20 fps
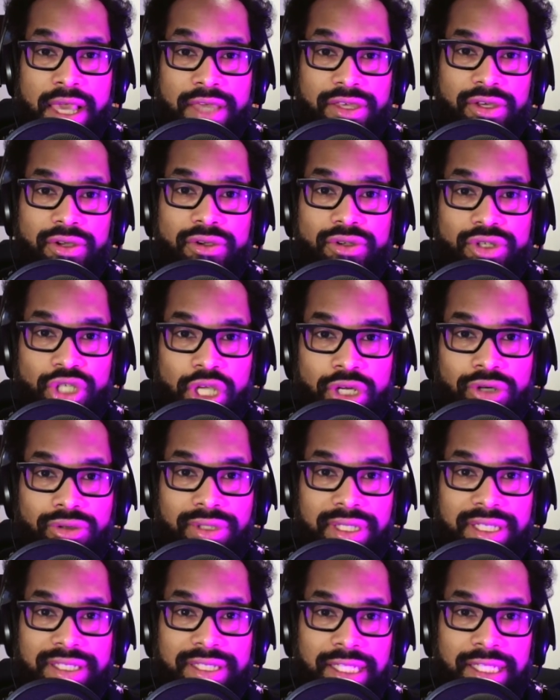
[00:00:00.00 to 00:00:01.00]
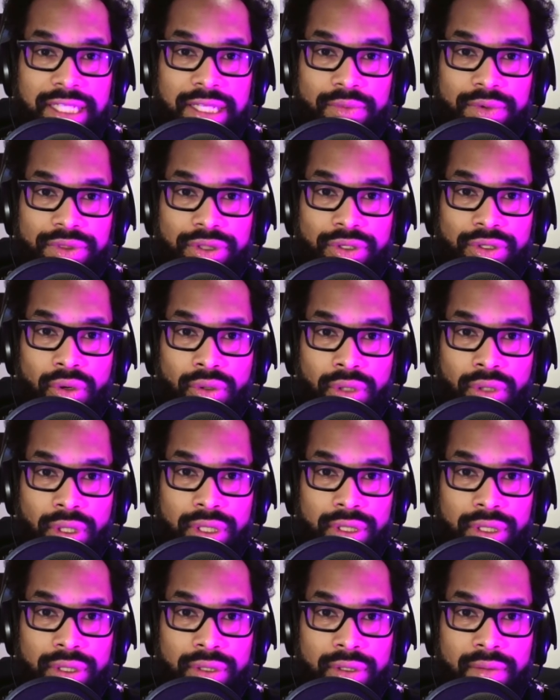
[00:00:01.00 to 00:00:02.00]
So you're generally dealing with an
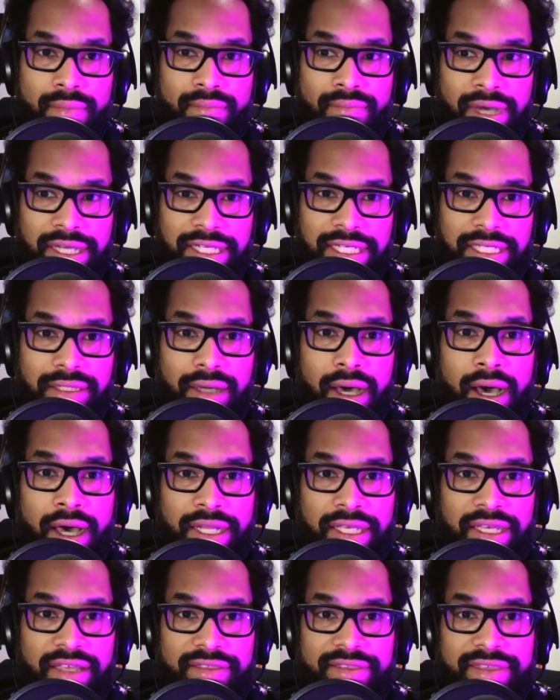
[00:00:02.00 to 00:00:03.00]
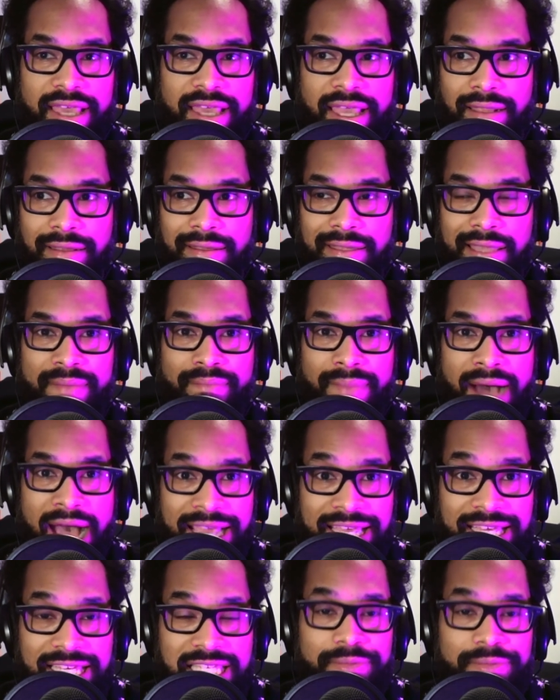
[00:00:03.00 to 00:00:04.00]
older, moneyed audience. And in
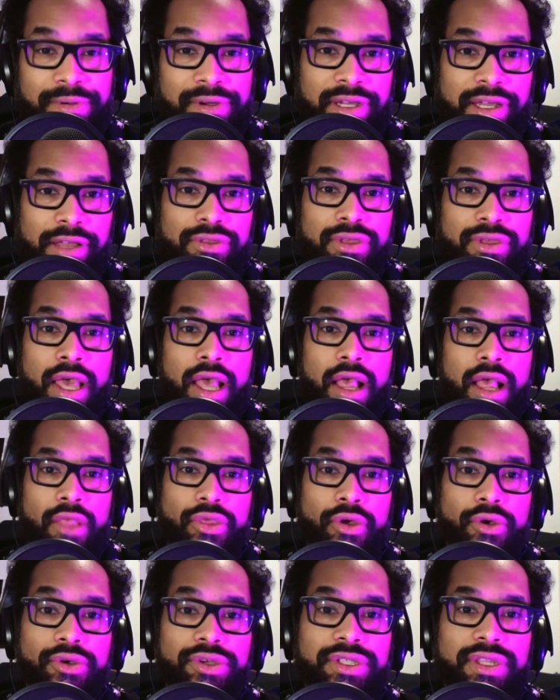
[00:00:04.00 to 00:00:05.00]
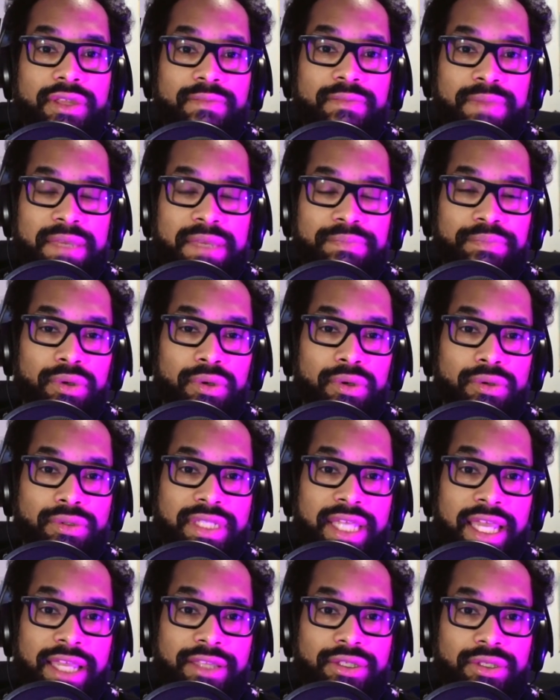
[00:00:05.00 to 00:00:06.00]
my experience, those are the people who
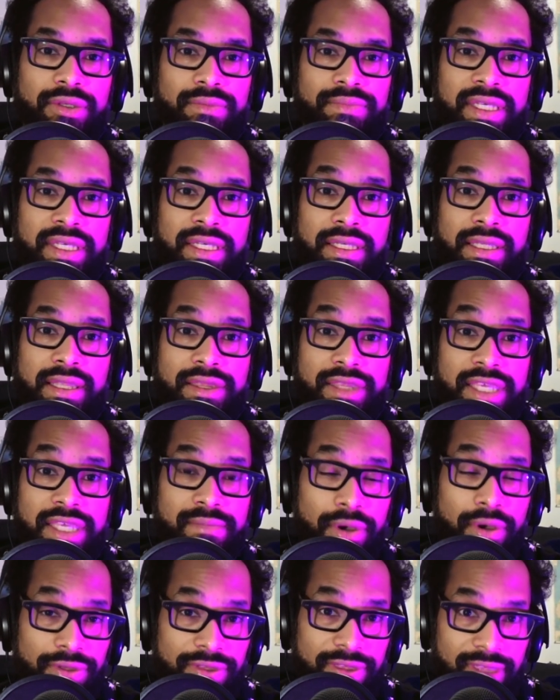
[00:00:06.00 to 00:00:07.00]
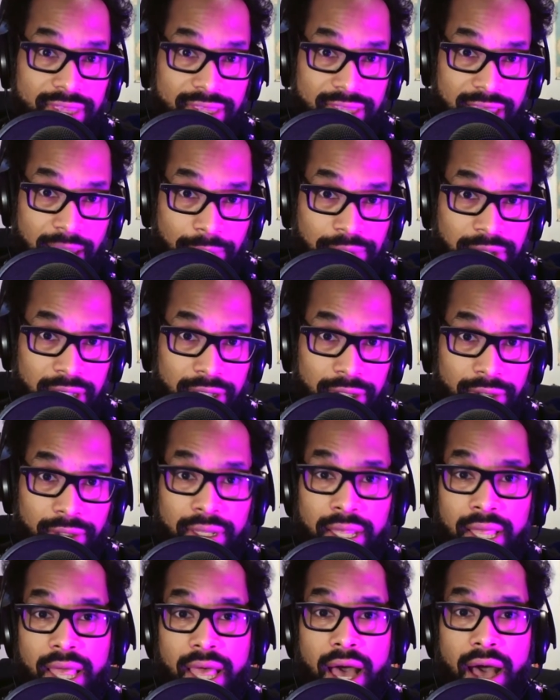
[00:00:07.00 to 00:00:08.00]
tend to be the most
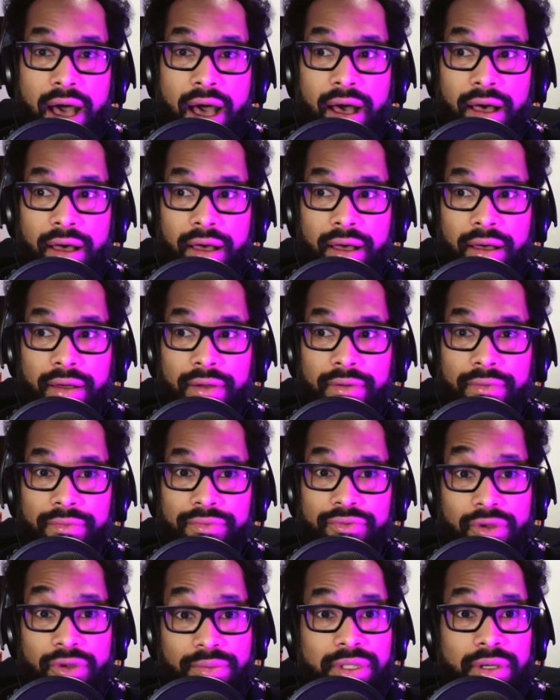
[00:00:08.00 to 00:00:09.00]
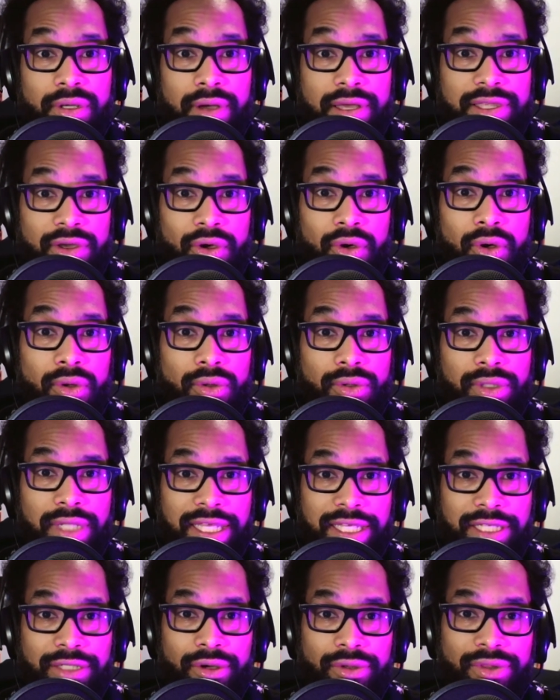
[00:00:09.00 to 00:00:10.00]
skeptical of crypto as a whole.
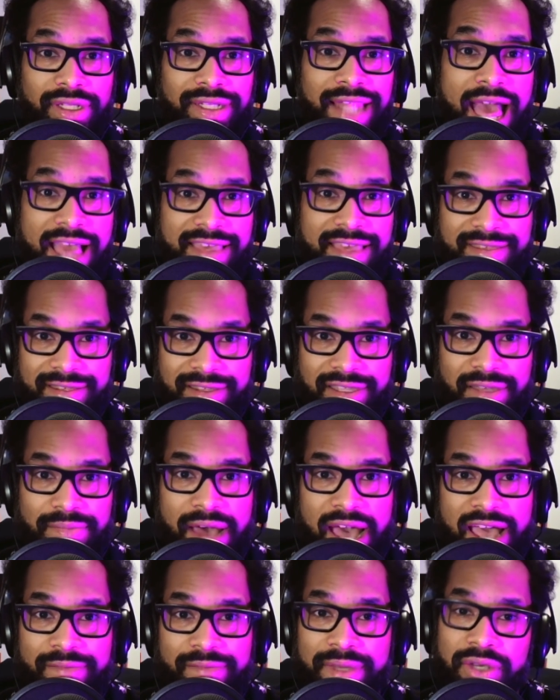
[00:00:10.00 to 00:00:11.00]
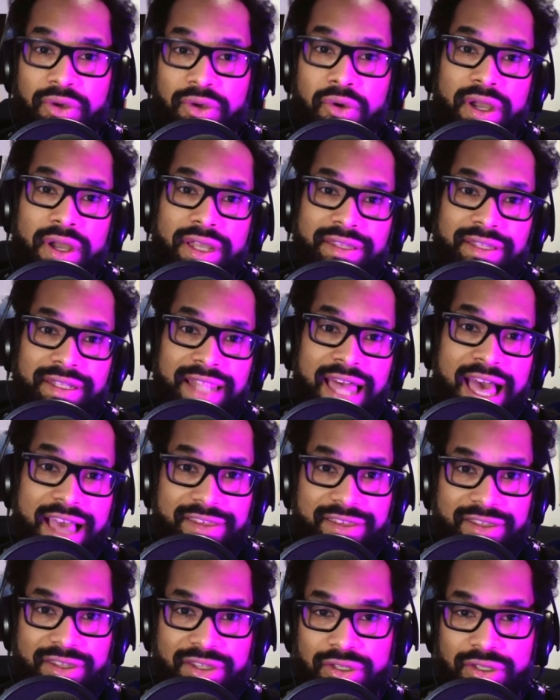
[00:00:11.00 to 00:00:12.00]
Like, the last to buy Bitcoin, the
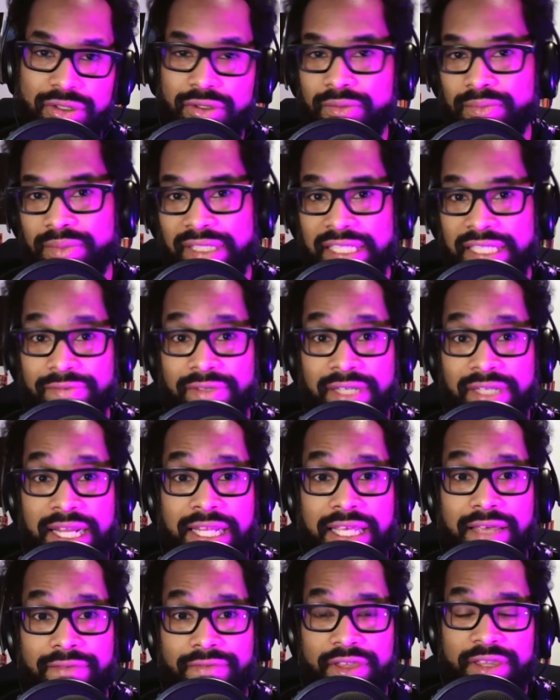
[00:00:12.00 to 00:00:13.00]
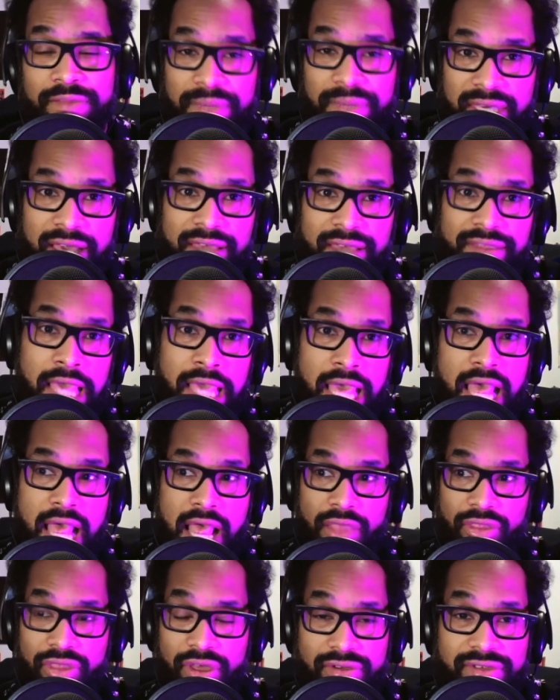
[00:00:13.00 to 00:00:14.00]
last to believe in any of this, because
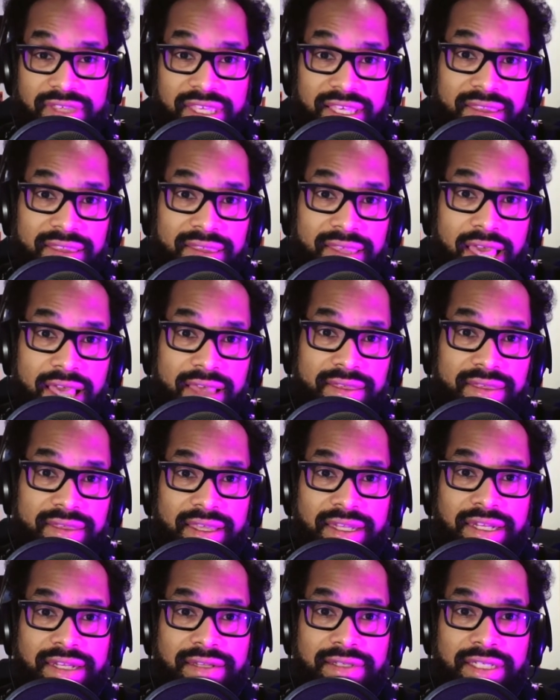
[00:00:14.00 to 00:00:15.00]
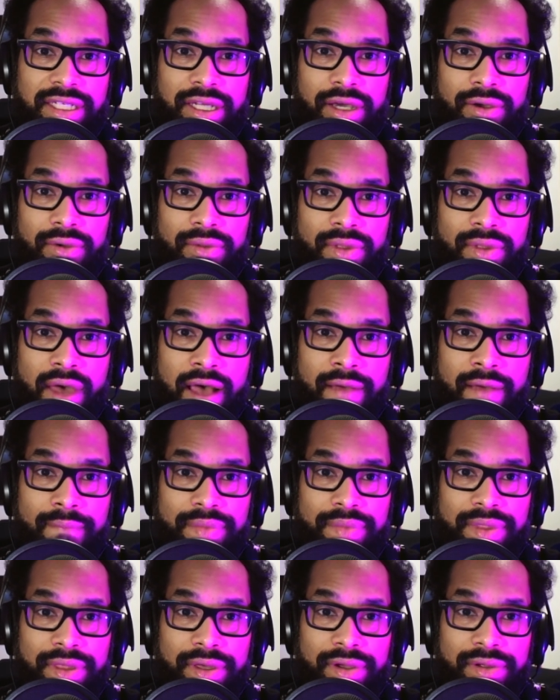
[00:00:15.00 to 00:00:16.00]
their success and
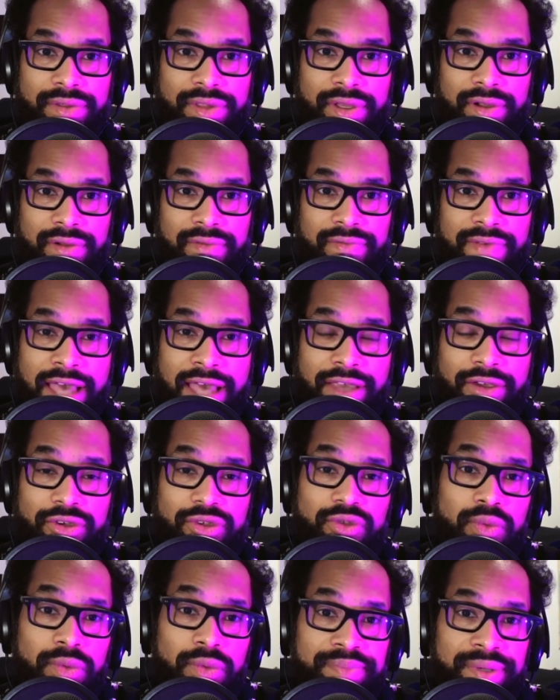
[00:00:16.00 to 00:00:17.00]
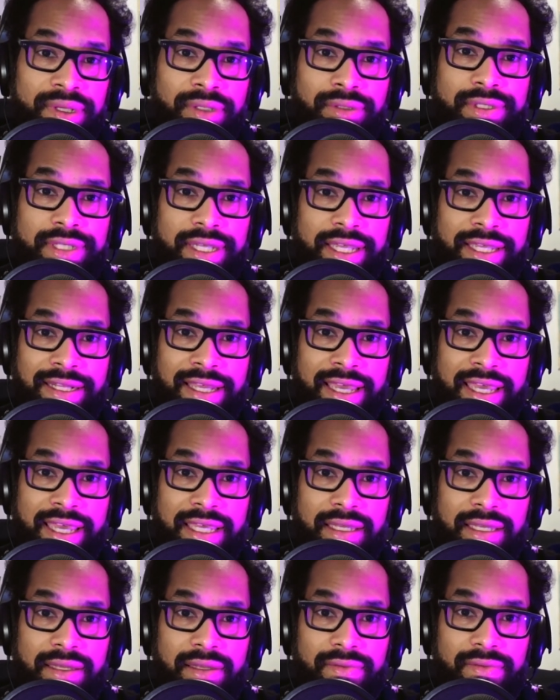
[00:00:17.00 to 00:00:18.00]
their values were built in
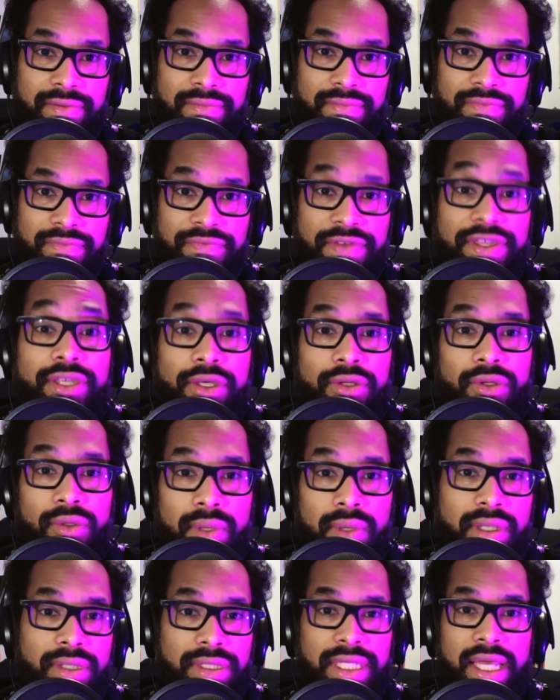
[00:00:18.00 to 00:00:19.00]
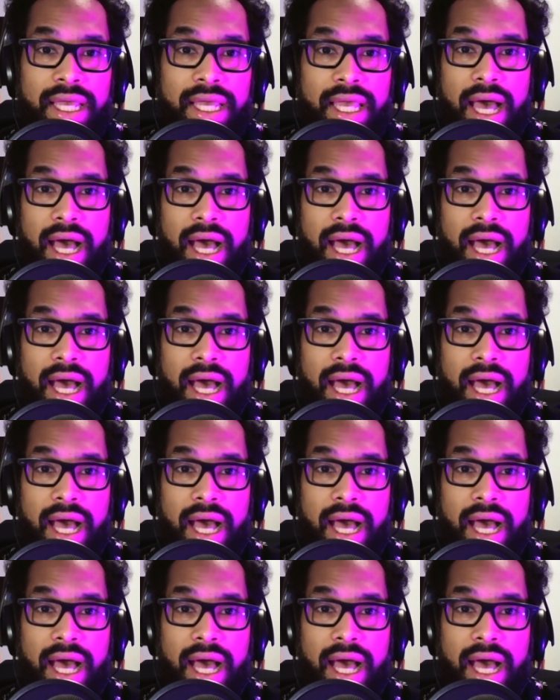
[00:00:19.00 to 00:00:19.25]
a physical world.